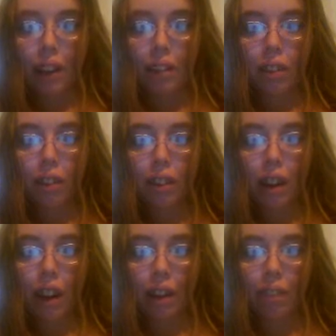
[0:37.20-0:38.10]
this whole
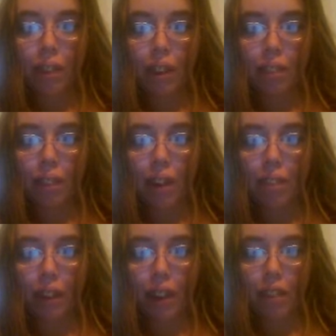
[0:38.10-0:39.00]
time, him
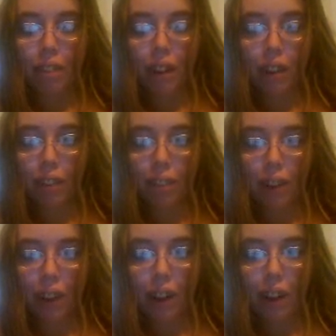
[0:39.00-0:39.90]
having that Facebook,